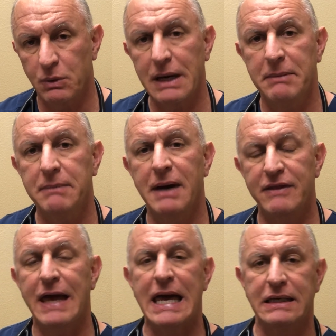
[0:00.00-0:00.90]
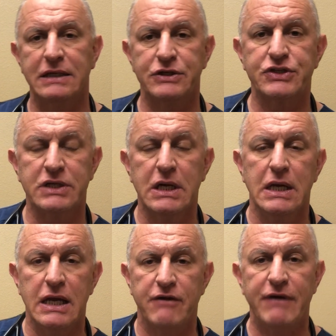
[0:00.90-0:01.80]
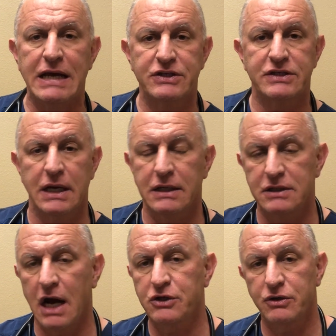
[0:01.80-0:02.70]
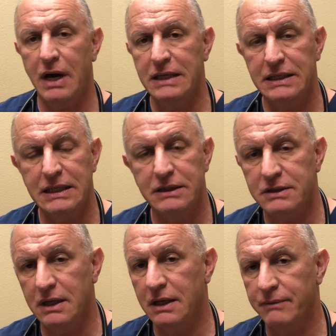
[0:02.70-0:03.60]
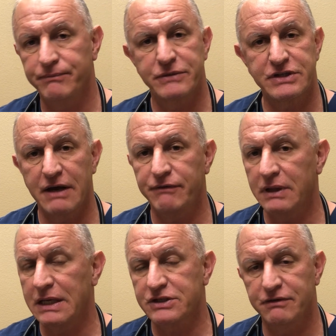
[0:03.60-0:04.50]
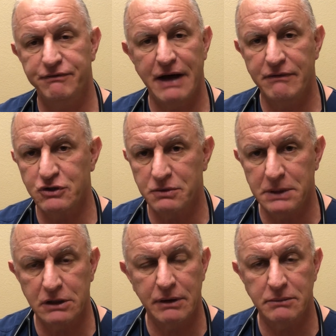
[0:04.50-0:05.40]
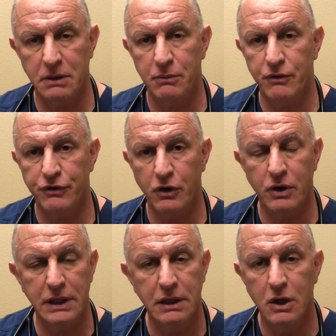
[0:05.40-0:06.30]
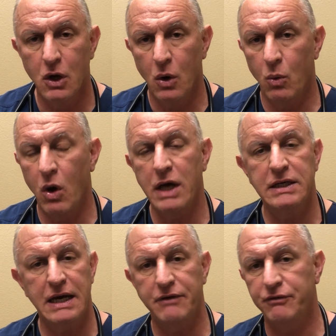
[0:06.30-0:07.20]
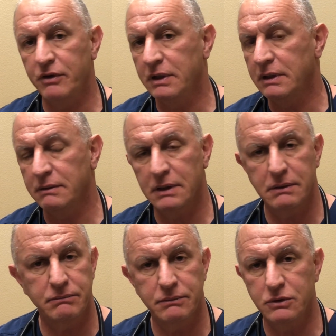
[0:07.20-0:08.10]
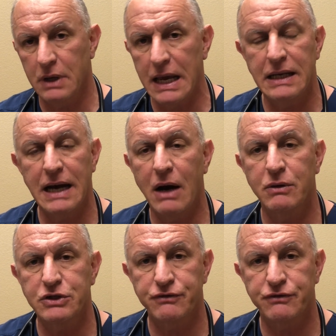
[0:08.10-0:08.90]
What I mean by that is, if I say, doctor, I need cephalexin 500 milligram number 30, one every 8 hours